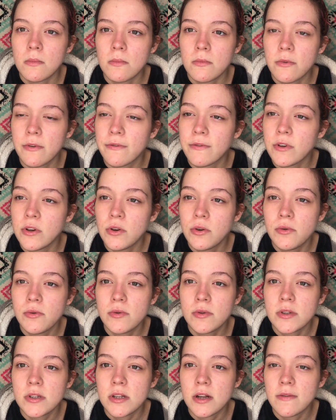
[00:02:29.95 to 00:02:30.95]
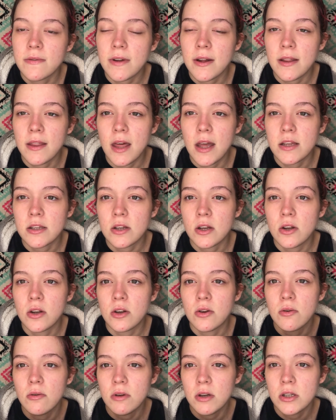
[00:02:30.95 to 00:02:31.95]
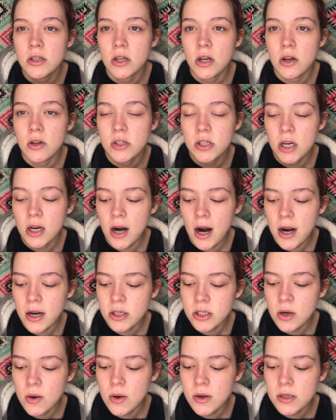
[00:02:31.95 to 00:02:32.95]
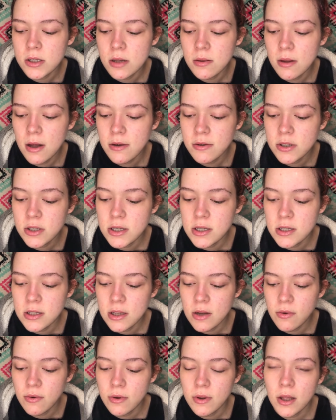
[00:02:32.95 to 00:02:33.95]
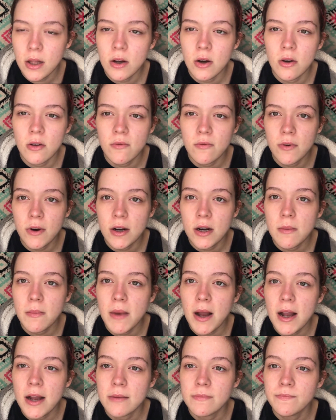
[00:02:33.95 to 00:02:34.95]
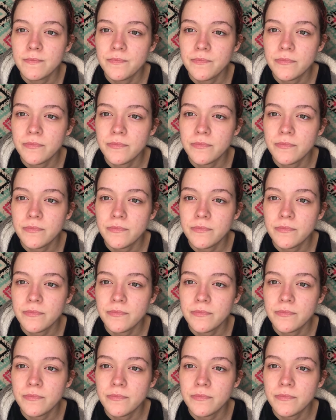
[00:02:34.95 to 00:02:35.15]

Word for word: reviews, stuff like that. So you really should go check her out and show her some love. She is a really close friend of mine